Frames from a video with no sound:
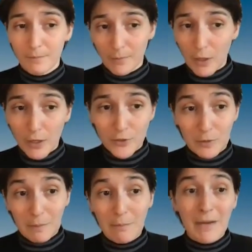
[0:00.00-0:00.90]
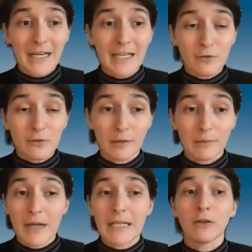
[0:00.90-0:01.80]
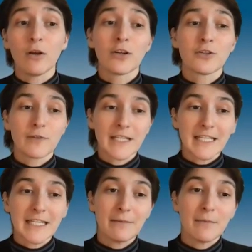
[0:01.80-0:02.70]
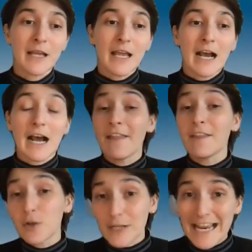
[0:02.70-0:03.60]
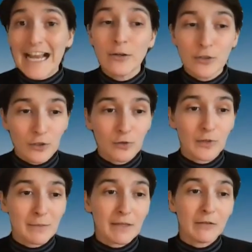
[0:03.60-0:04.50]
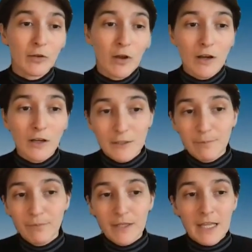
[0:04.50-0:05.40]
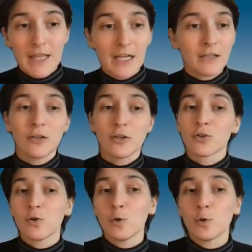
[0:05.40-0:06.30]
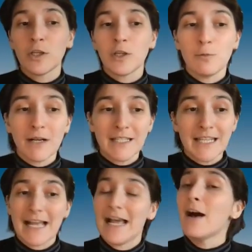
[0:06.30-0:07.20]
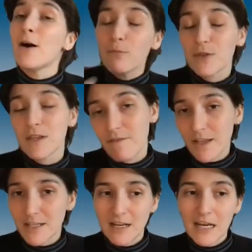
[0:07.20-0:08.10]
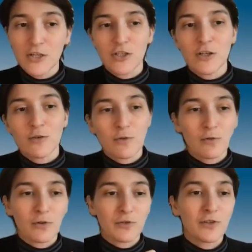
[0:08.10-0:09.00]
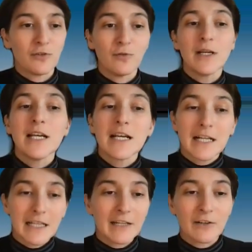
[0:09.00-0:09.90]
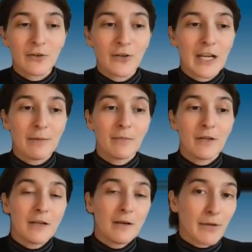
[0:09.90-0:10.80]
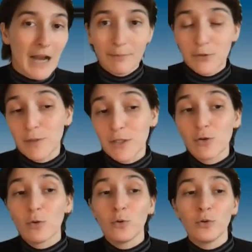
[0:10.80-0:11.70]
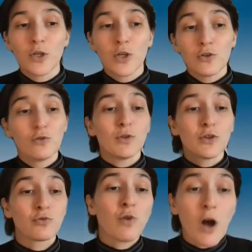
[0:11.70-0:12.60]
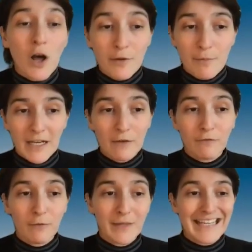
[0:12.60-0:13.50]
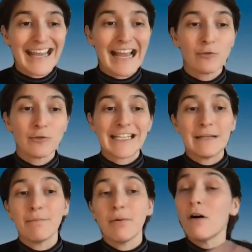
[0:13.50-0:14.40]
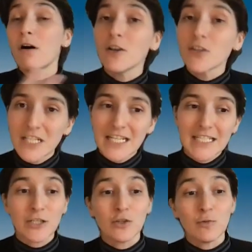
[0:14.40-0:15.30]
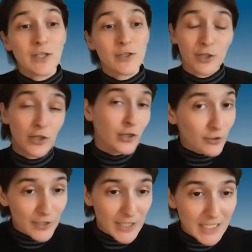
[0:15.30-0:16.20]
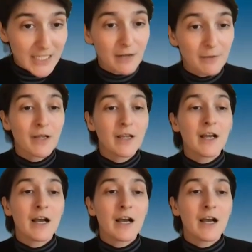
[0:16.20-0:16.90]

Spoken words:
launder money or a money laundering scheme, and that your accounts are going to be locked. Then you're told that you must help with the investigation in order to clear your name. Perhaps you'll be told to withdraw the money from the account and deposit it into a secure system.